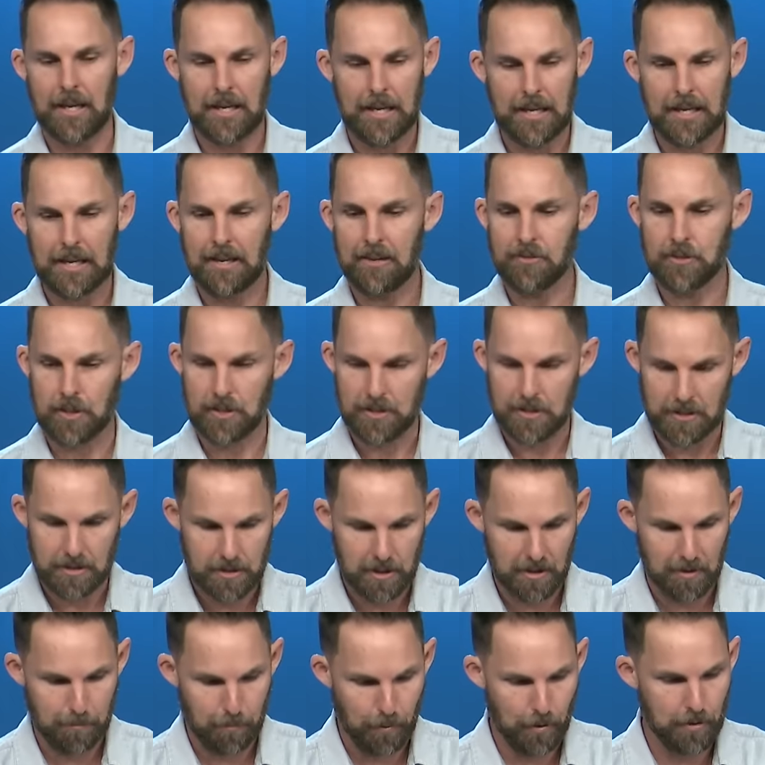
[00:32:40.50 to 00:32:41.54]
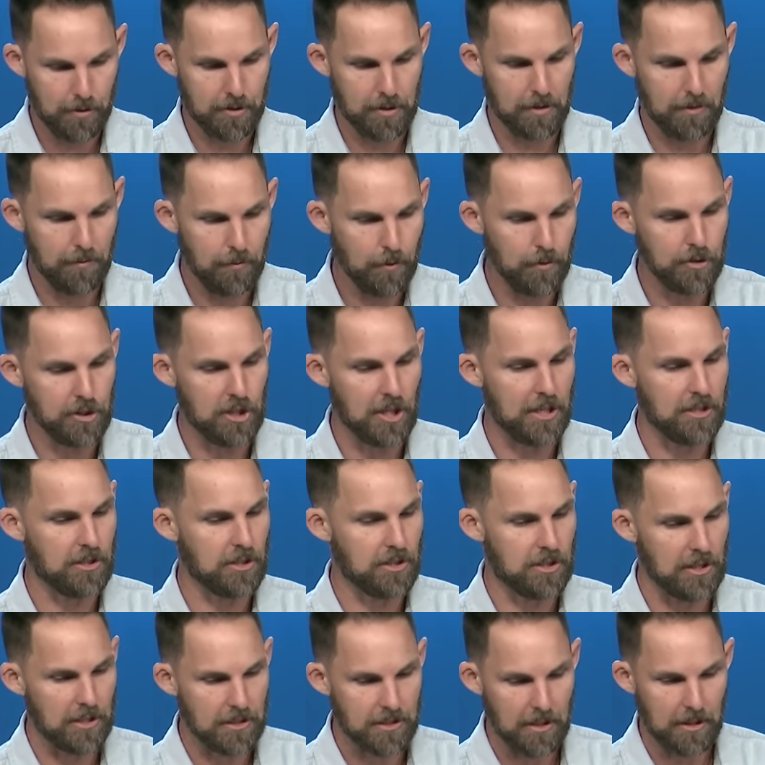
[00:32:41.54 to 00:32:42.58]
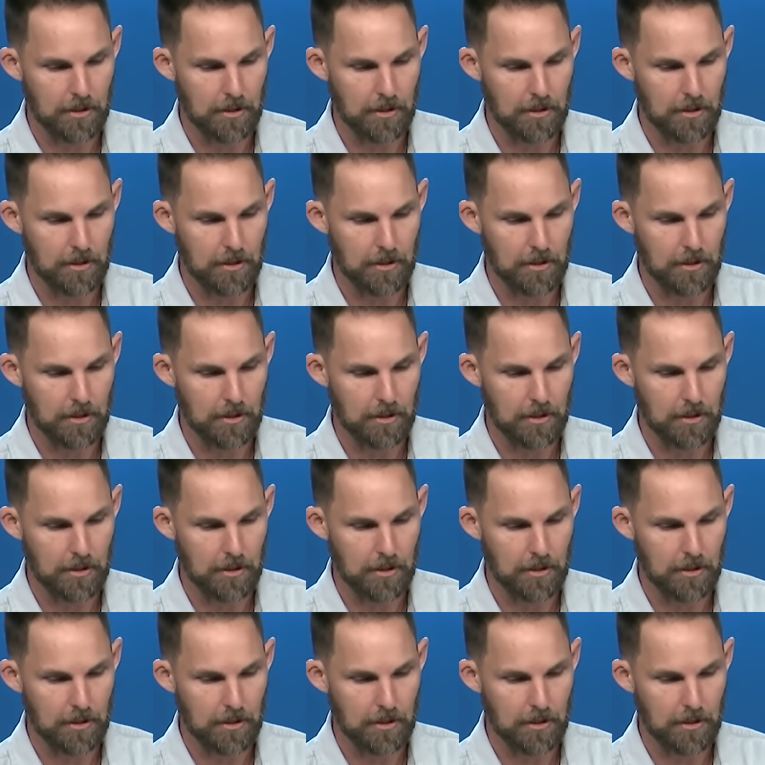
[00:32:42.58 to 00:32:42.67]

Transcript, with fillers: that he gives us into the person of who Jesus is